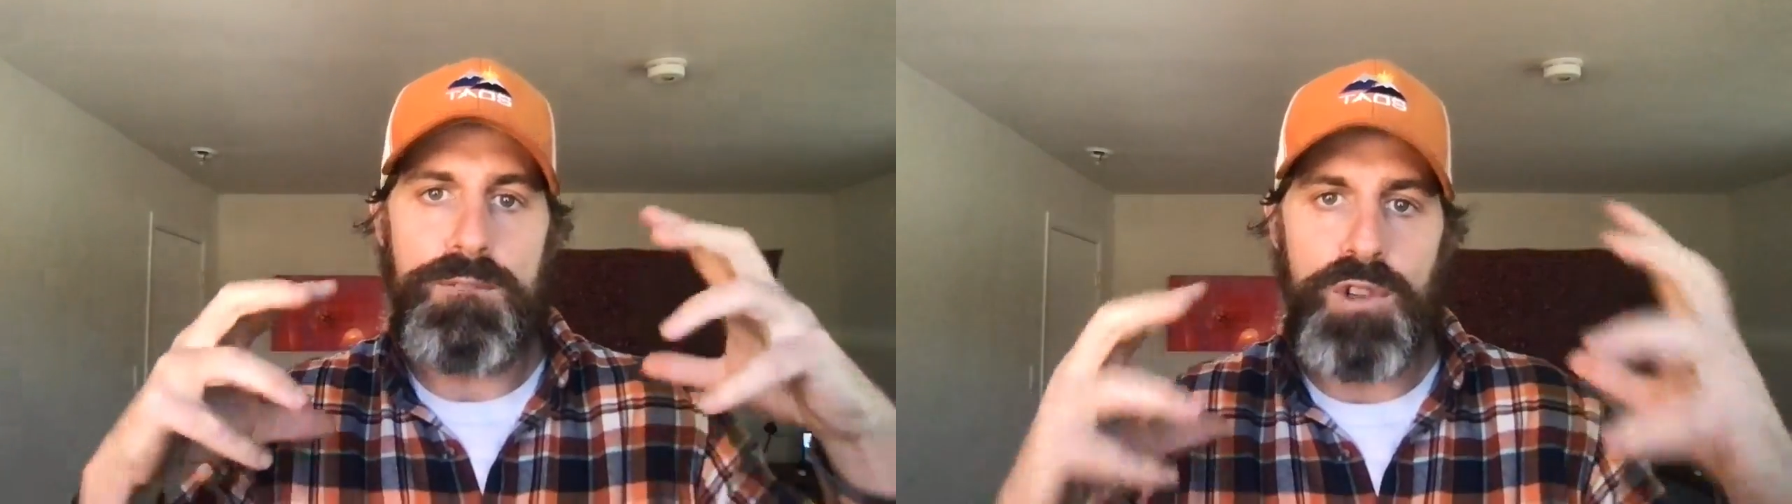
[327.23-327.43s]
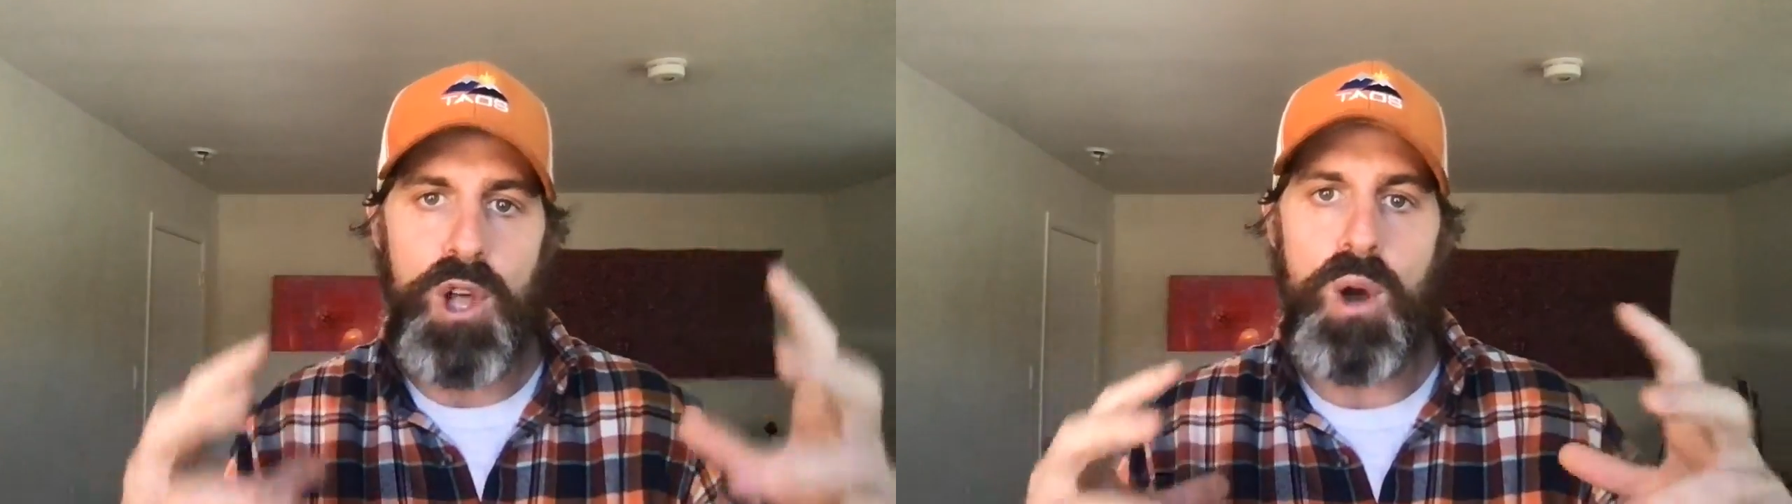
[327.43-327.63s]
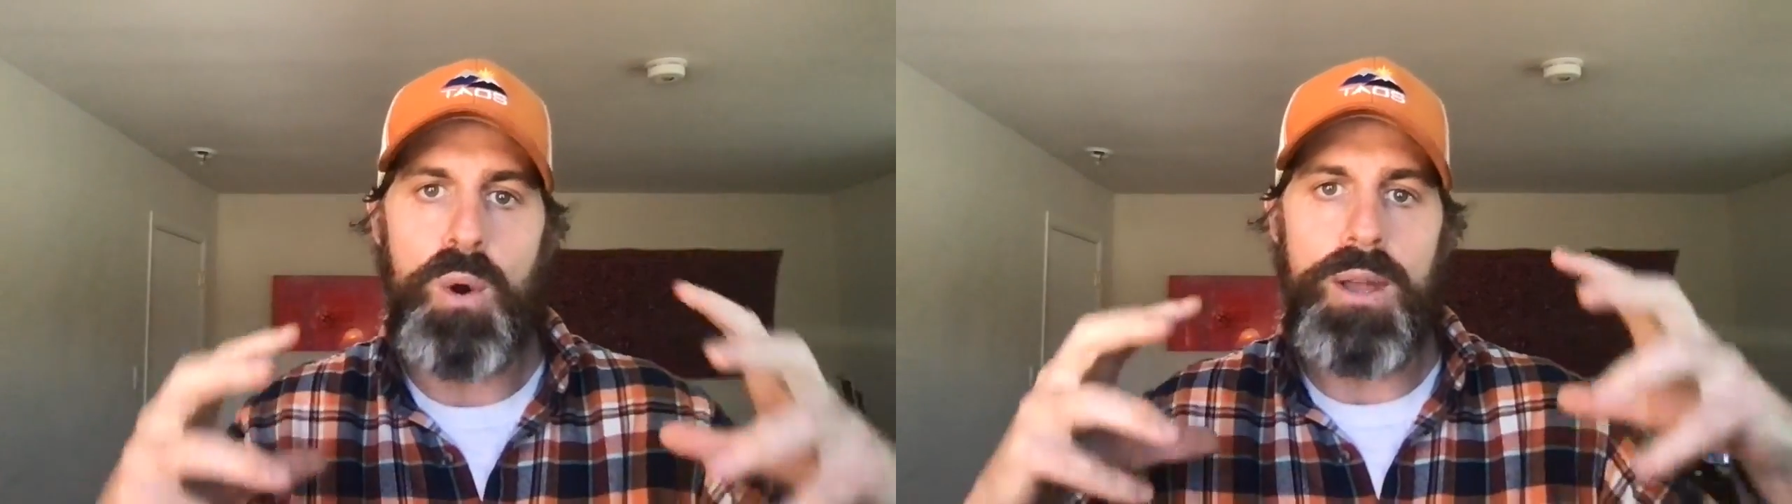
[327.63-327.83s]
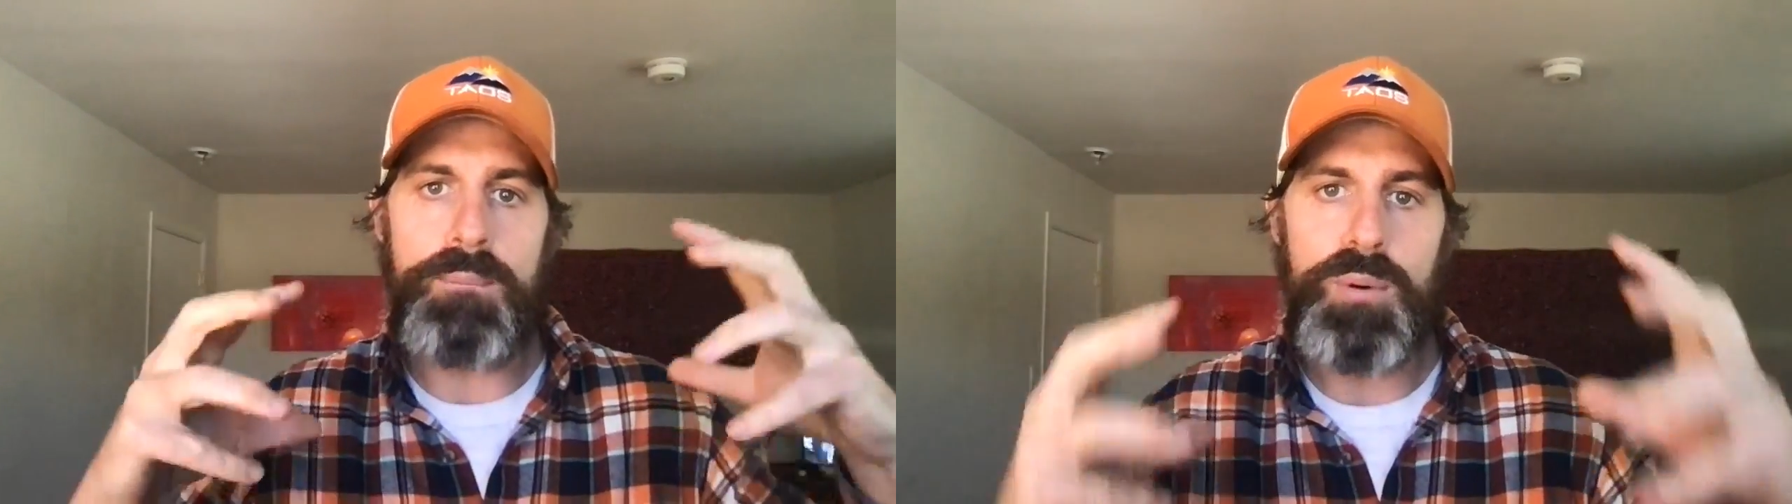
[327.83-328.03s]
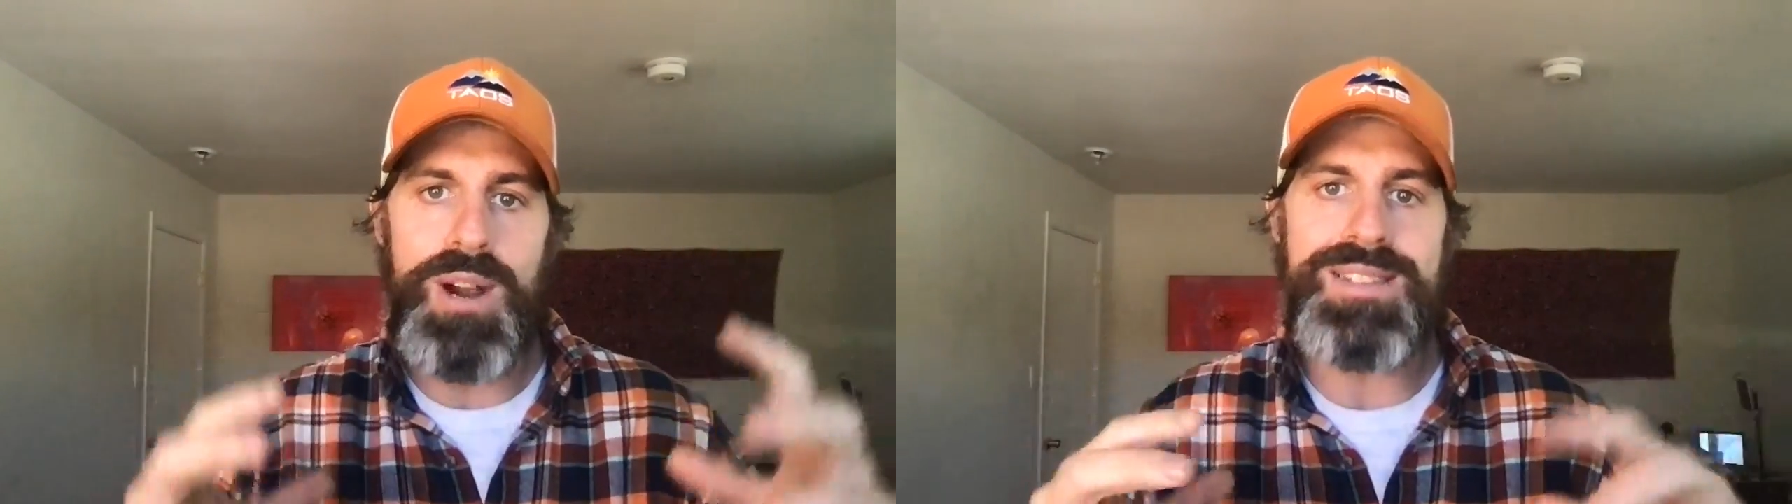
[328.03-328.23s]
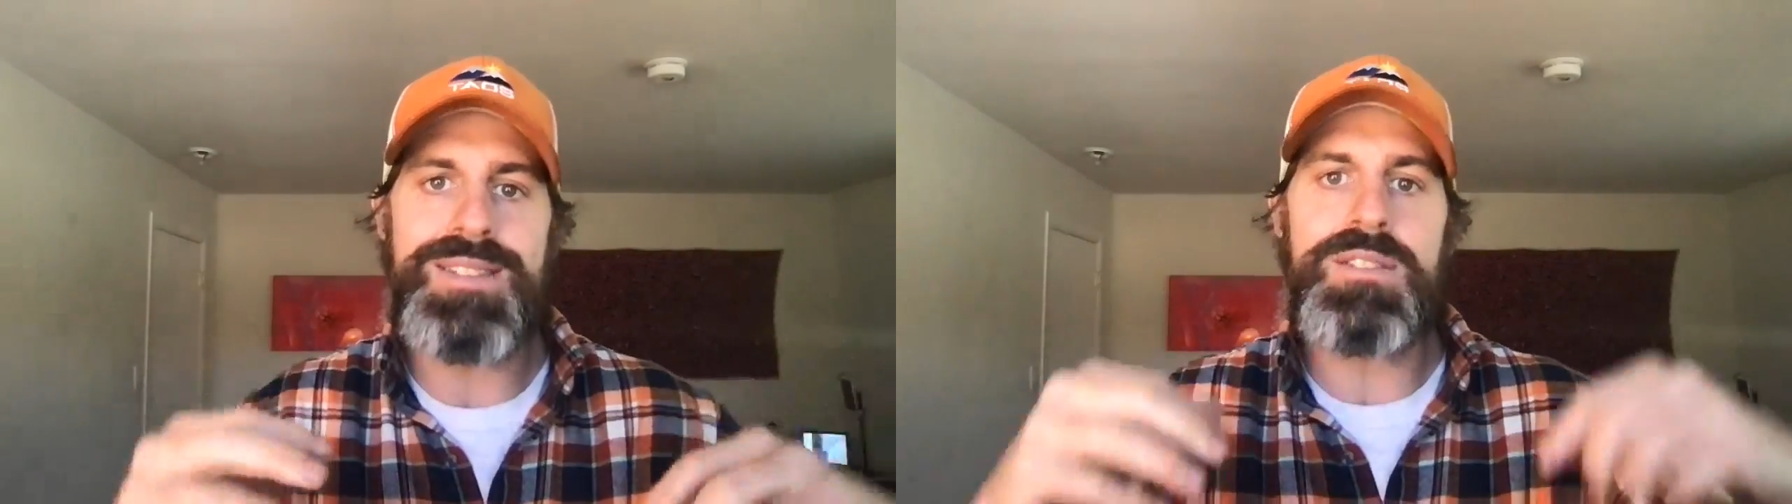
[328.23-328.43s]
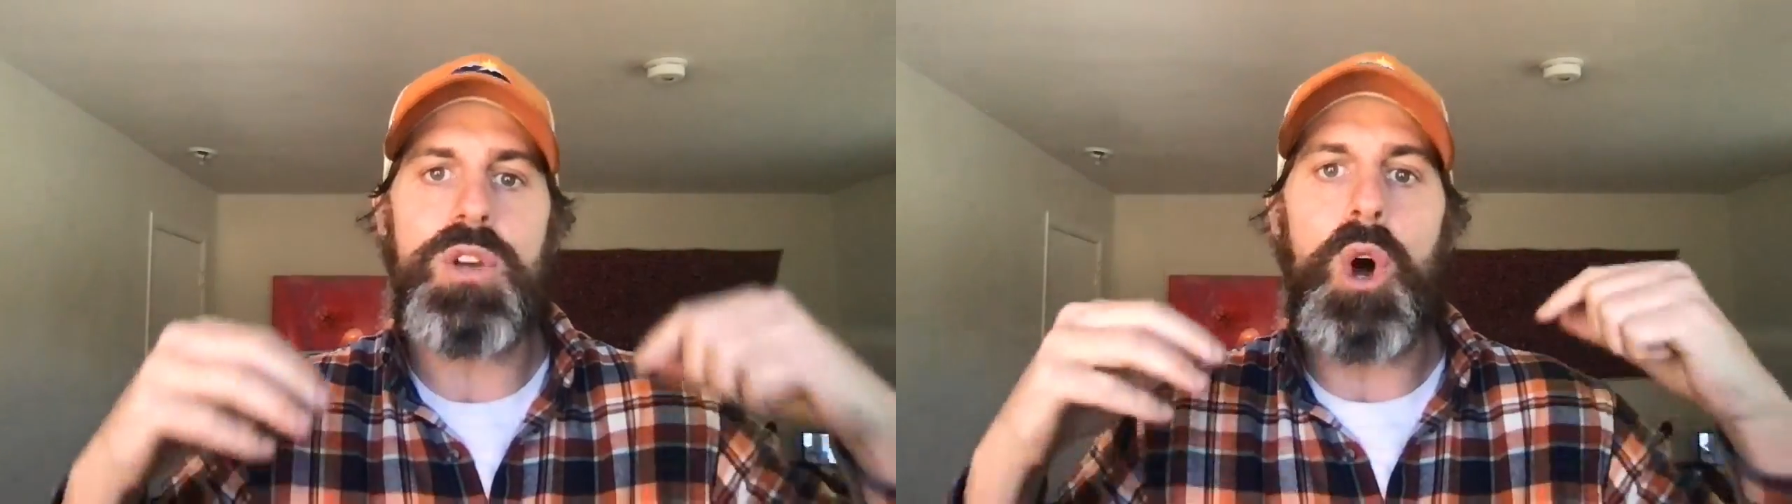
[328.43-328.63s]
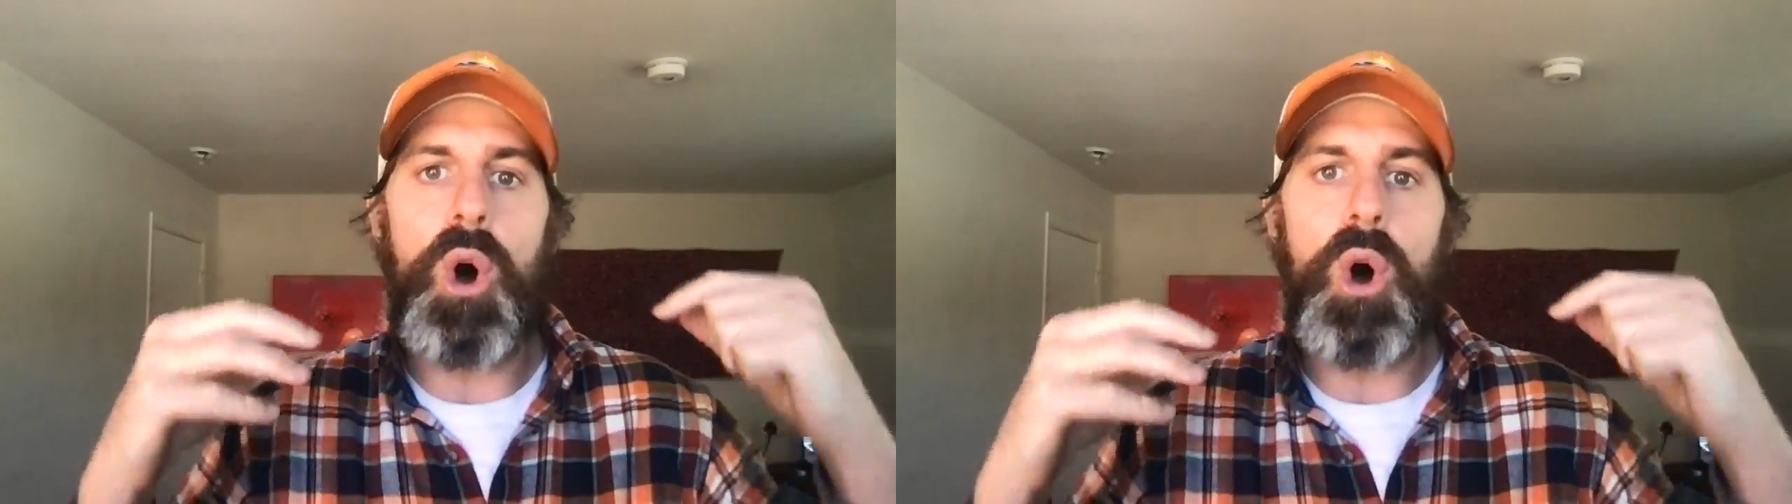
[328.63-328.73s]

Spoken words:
flow and presence